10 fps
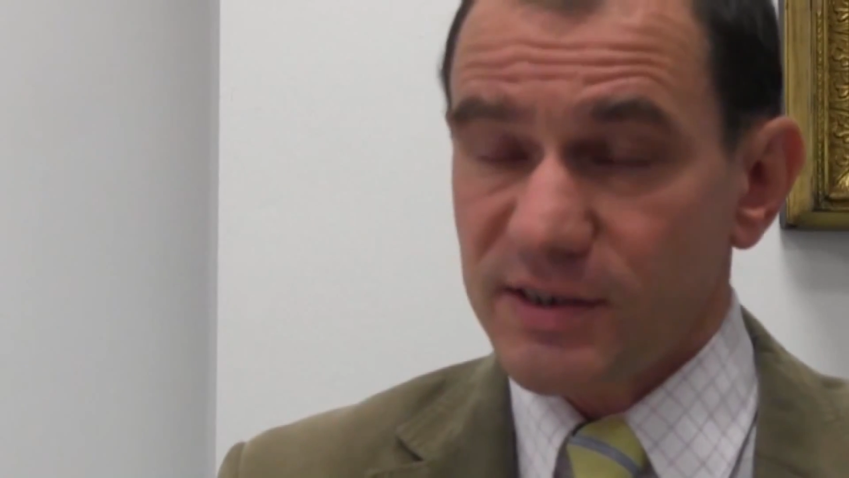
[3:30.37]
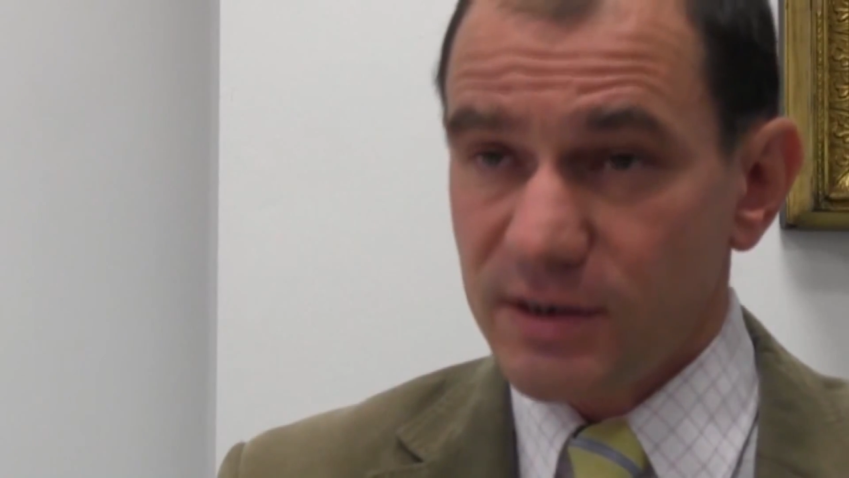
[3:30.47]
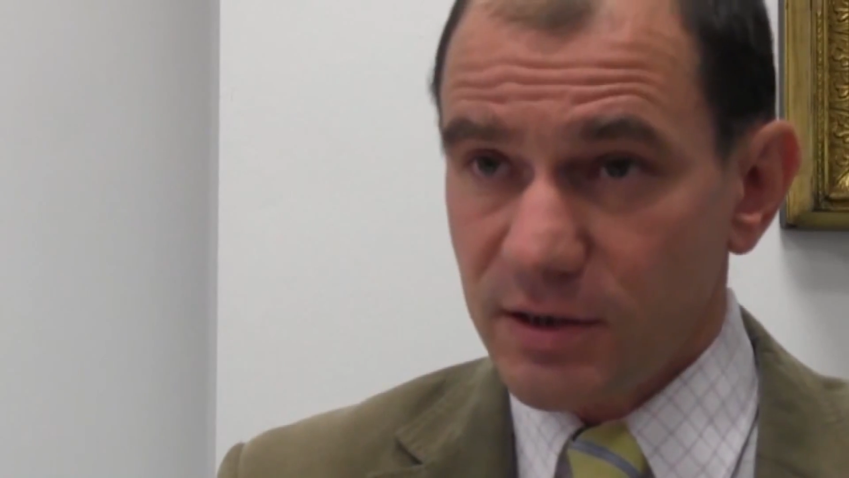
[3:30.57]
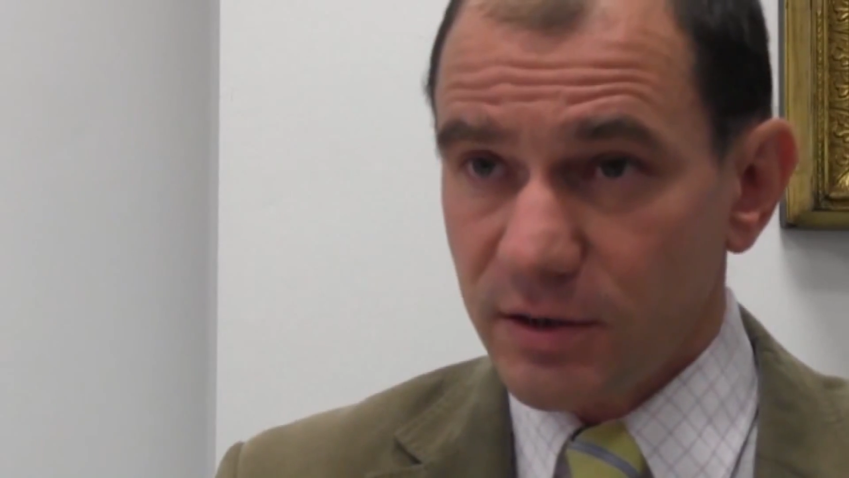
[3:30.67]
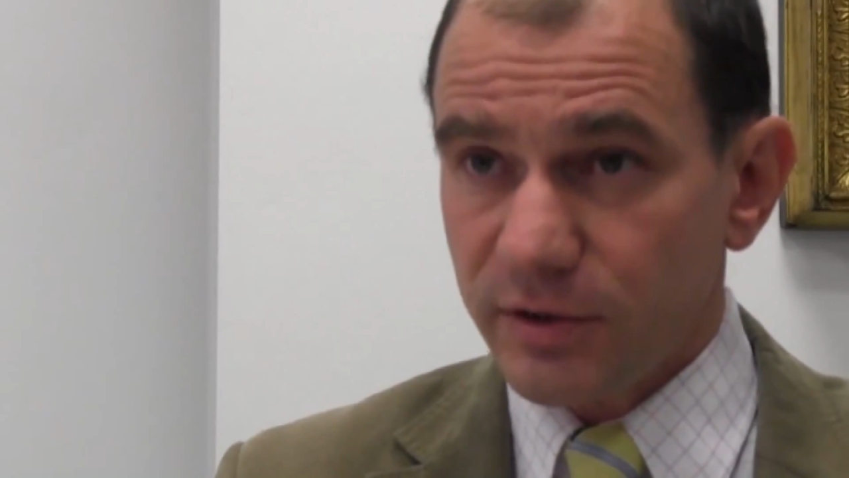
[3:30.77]

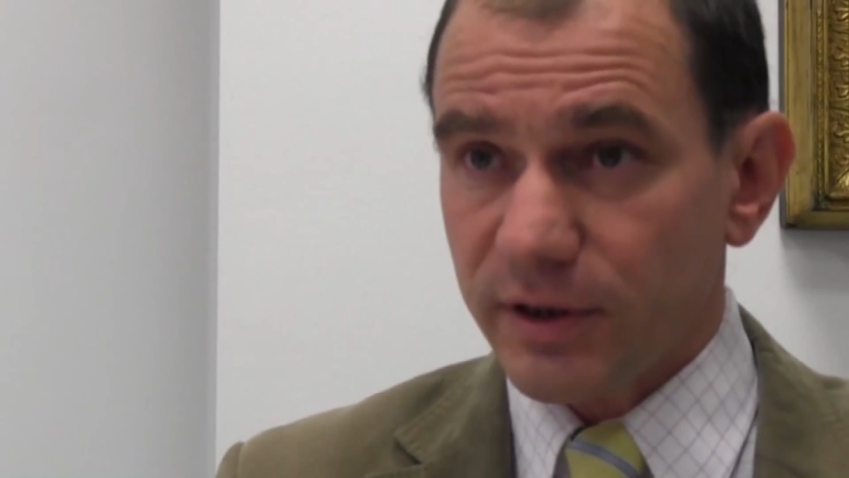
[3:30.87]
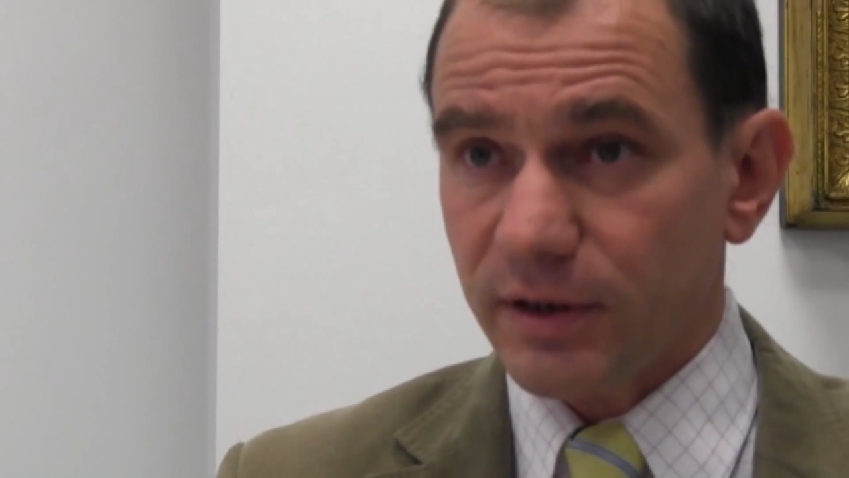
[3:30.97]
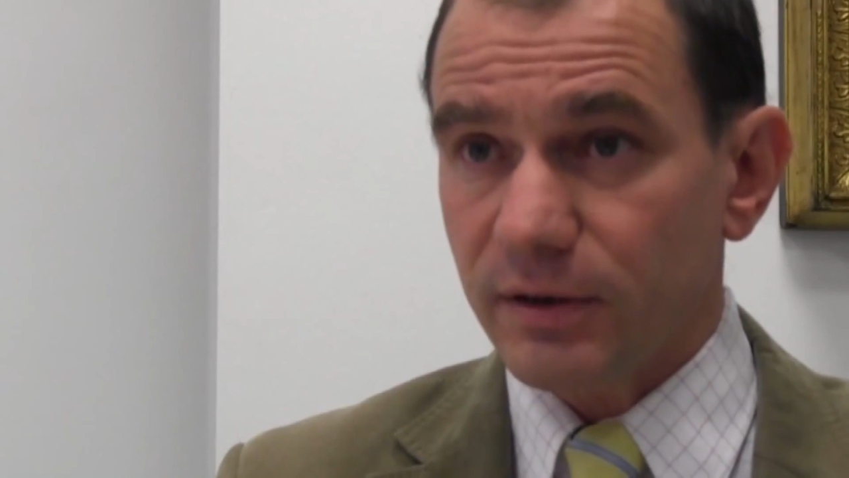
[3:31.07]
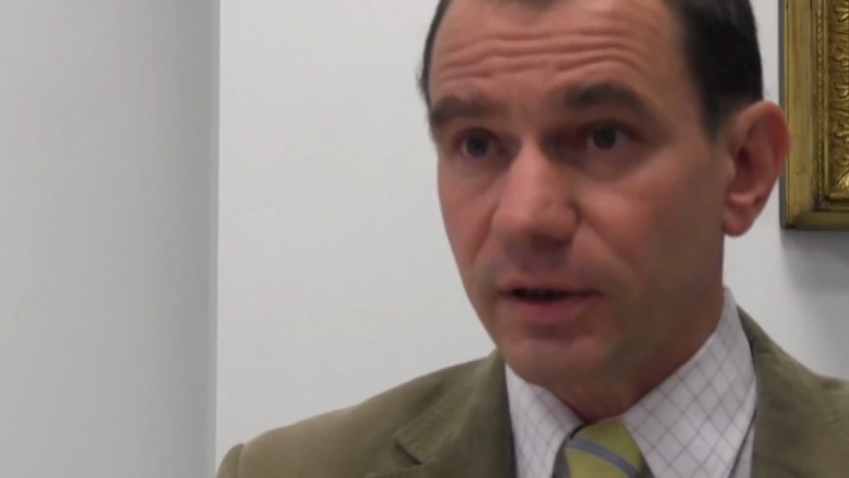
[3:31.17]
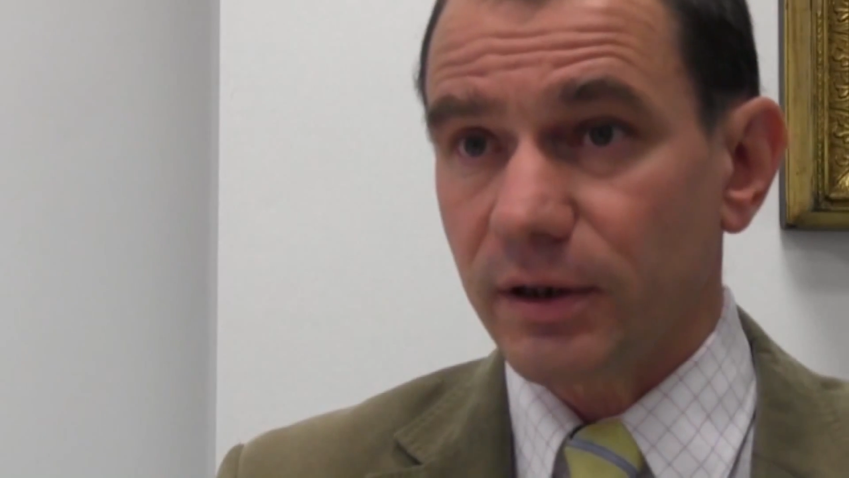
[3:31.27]

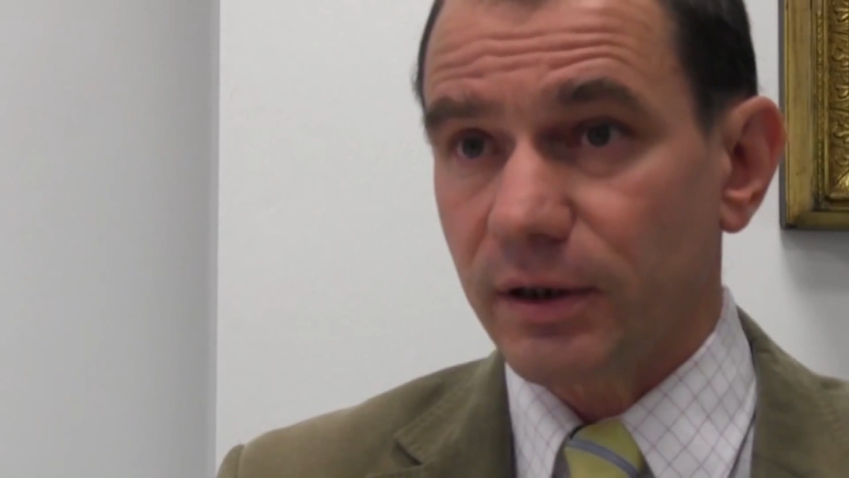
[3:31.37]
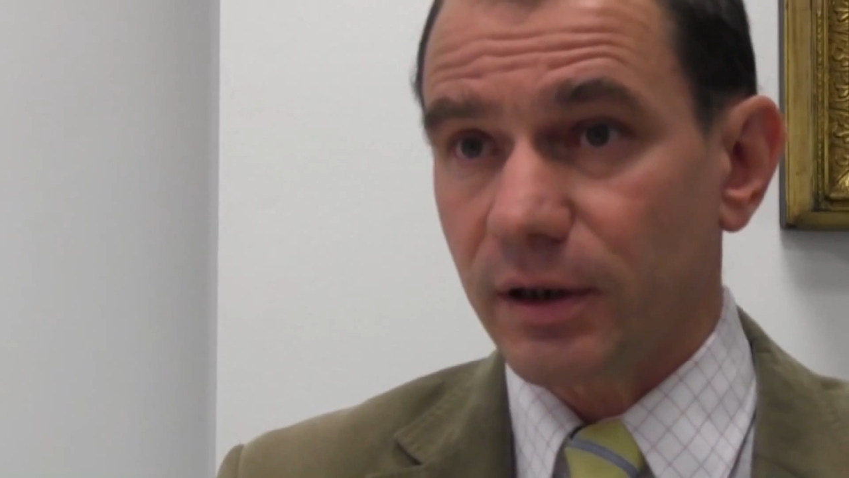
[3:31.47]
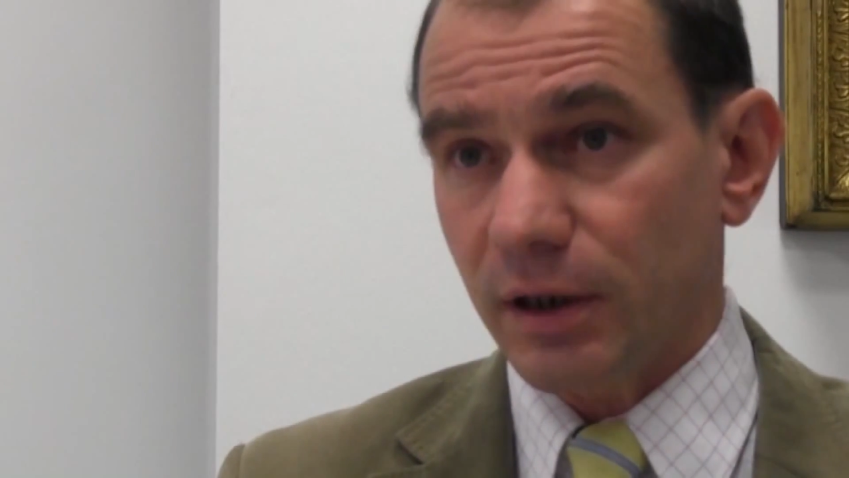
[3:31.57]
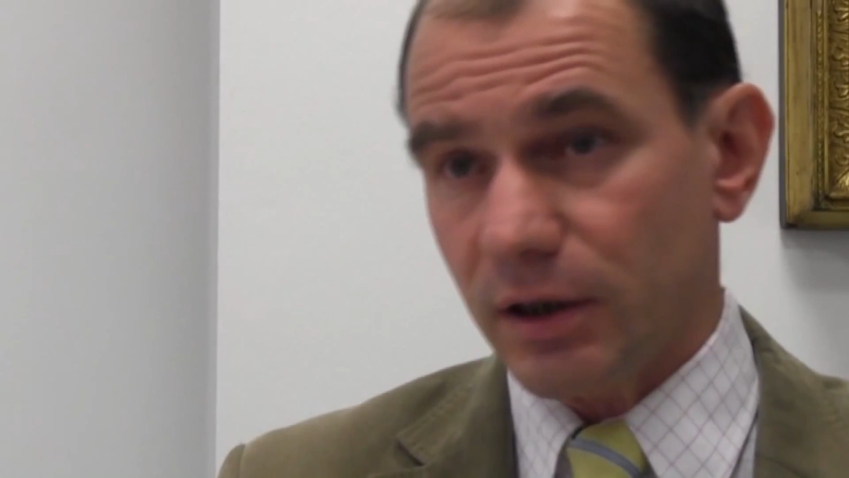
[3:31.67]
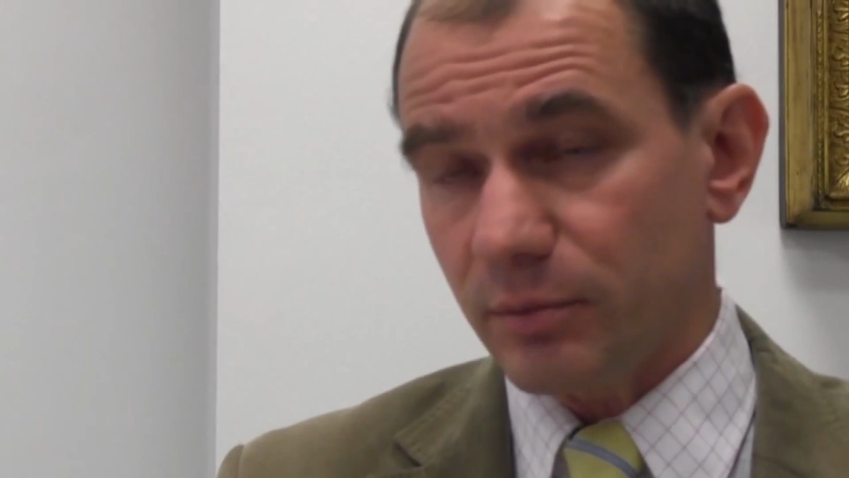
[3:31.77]
Syrian uh,
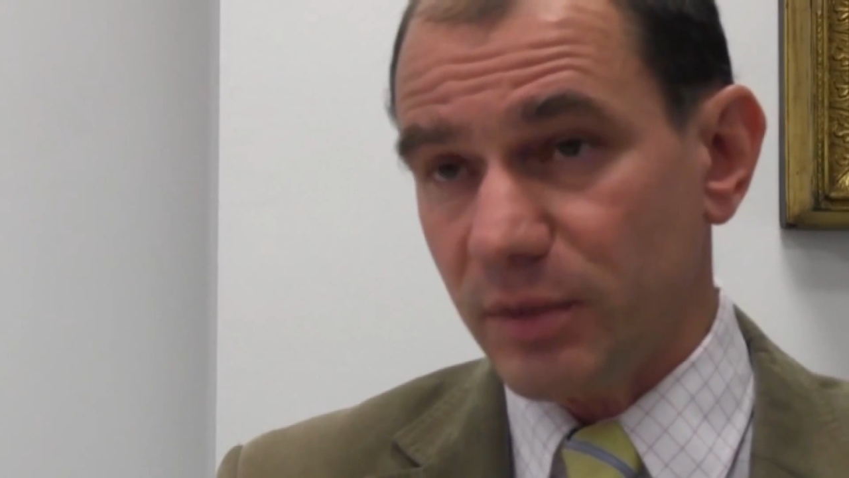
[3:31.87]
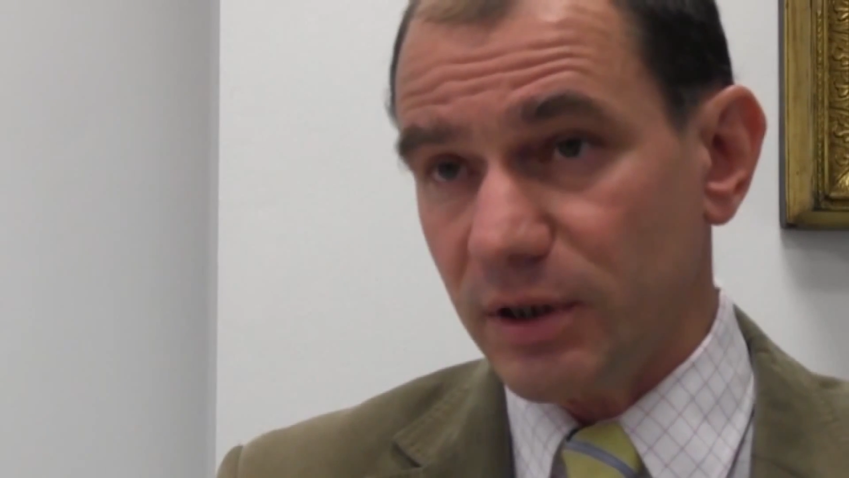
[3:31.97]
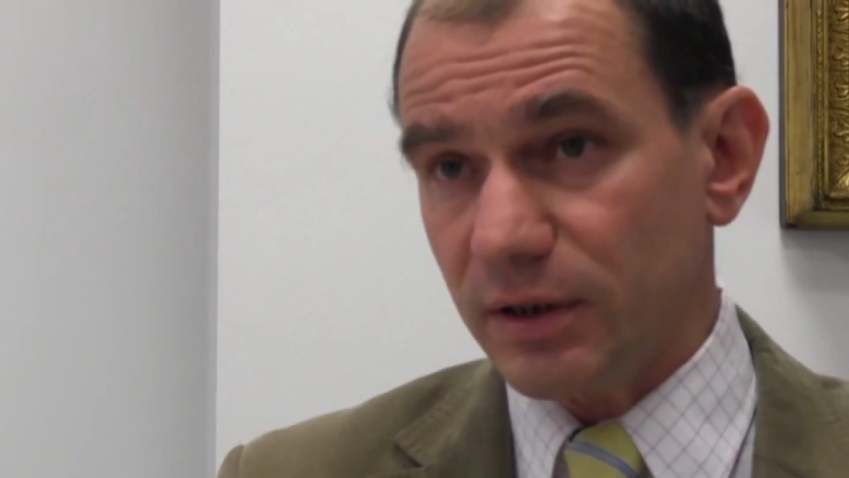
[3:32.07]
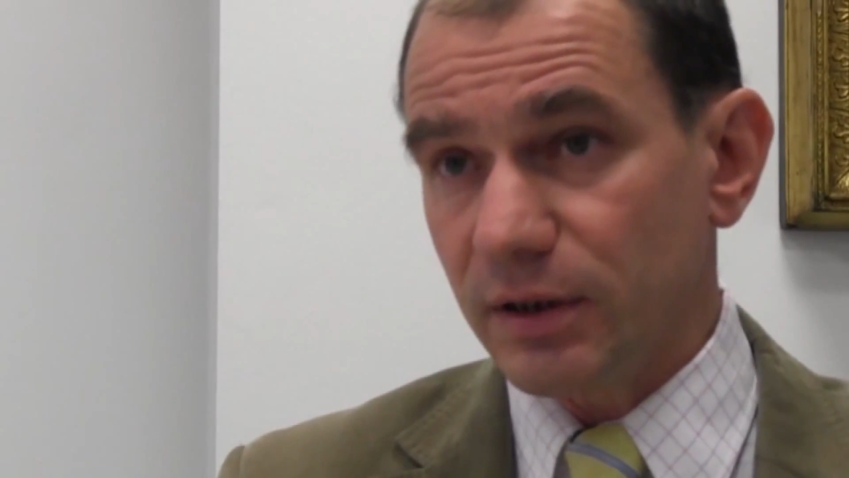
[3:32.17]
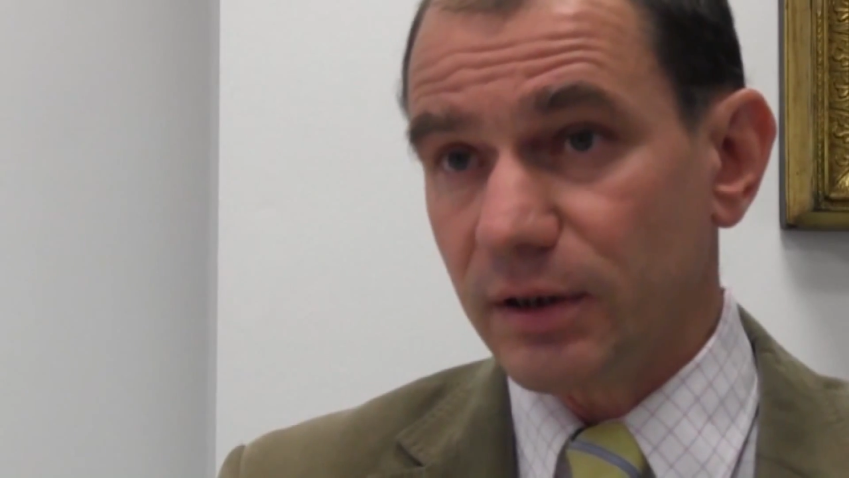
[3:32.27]

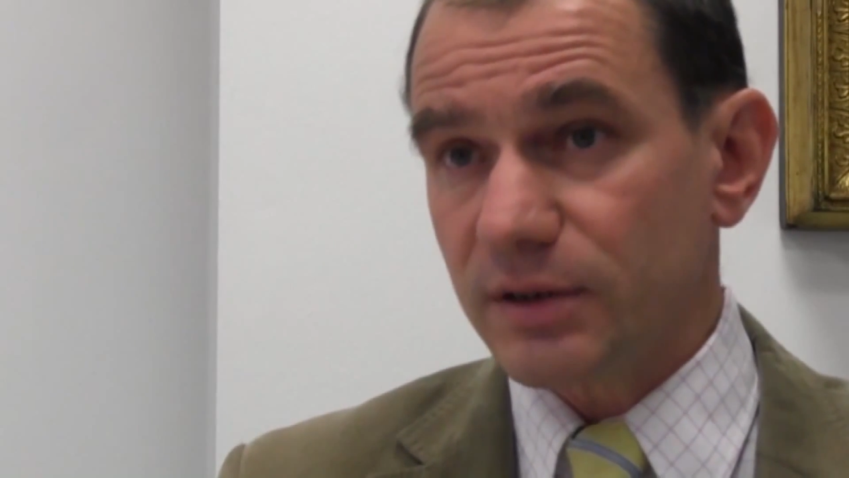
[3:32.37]
army,